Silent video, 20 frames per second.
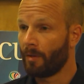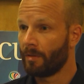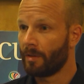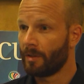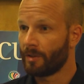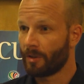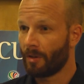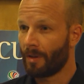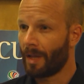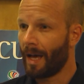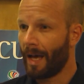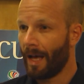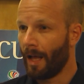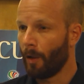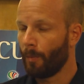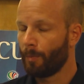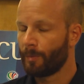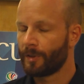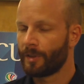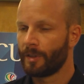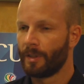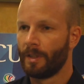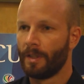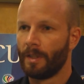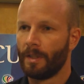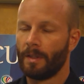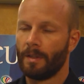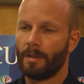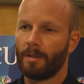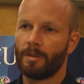and so that helps.
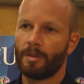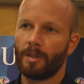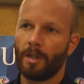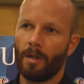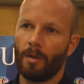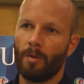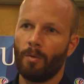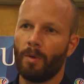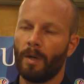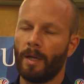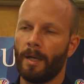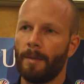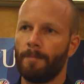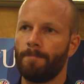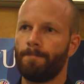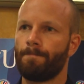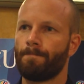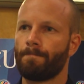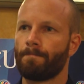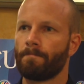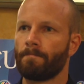So.